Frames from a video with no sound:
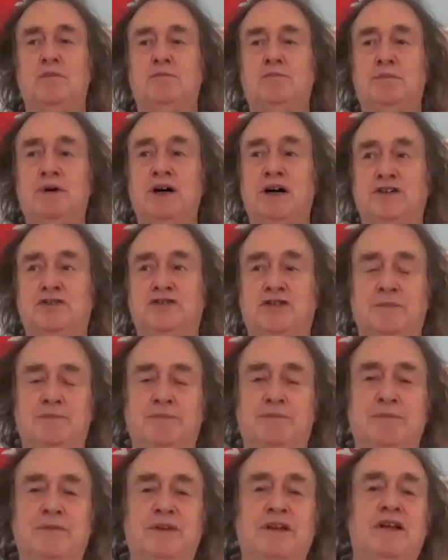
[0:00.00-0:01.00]
But
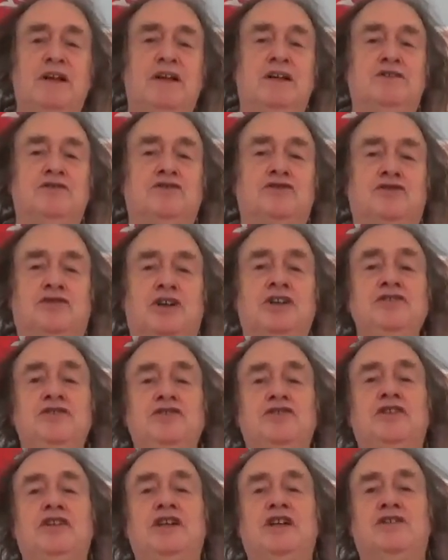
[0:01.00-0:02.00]
since
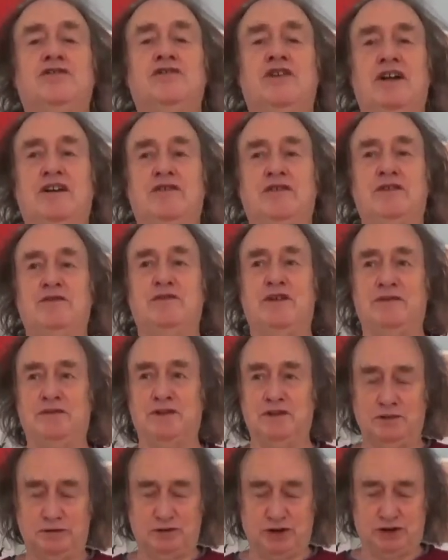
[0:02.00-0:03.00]
the agrarian
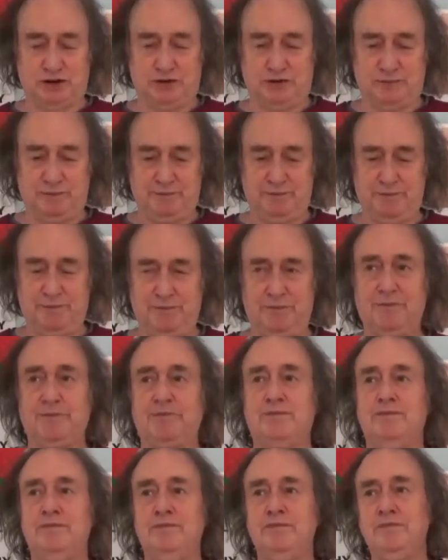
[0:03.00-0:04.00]
revolution,
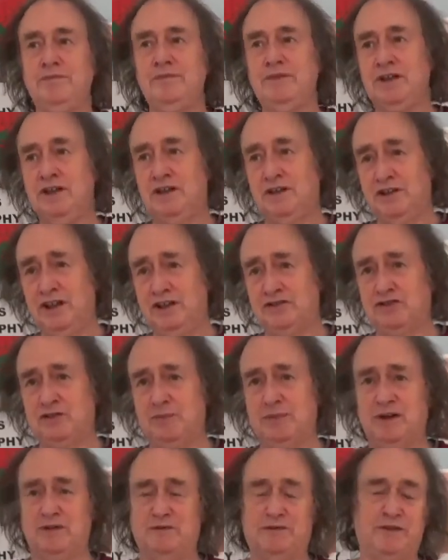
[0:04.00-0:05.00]
and that's
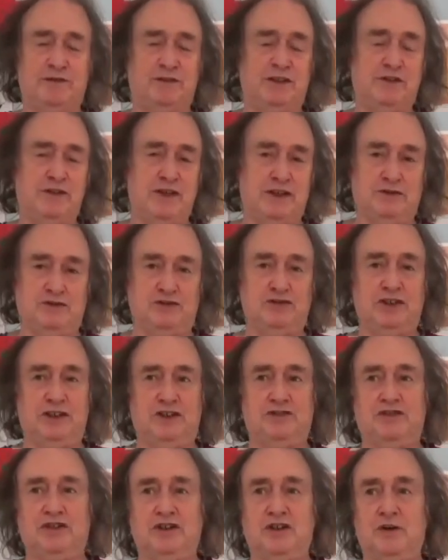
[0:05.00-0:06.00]
about 15,000
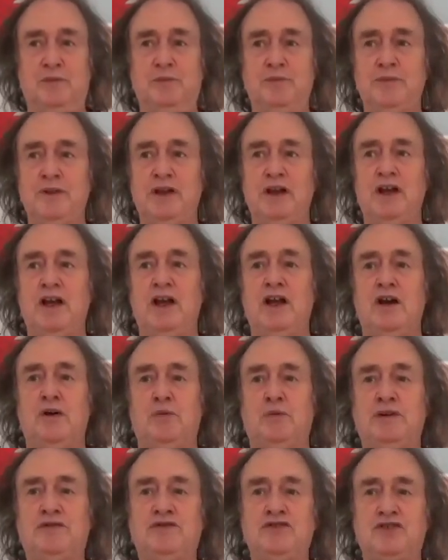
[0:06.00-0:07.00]
years ago,
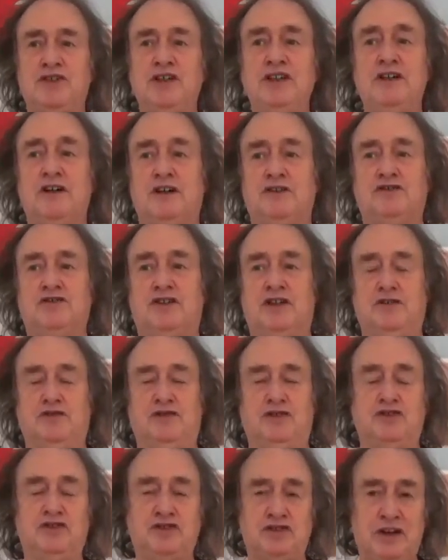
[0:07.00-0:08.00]
we've seen ourselves
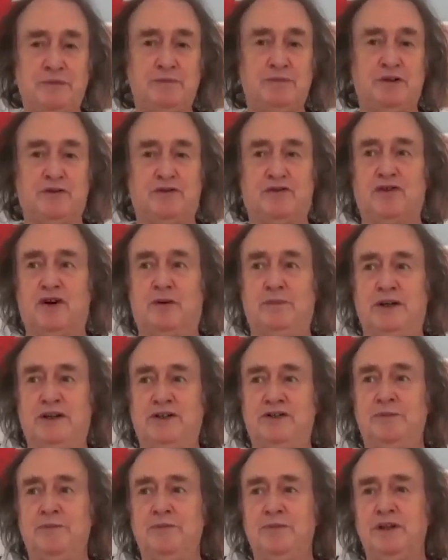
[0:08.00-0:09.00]
as separate from it